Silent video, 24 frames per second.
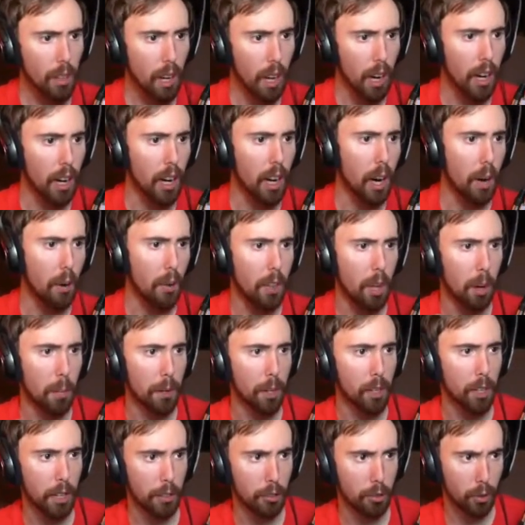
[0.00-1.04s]

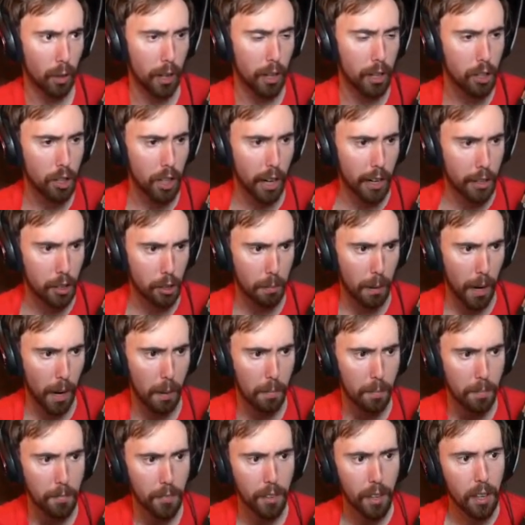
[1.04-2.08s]
WS trade chat
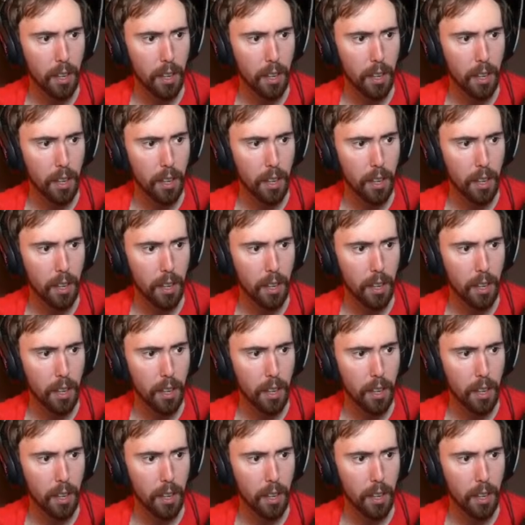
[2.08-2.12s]
spam?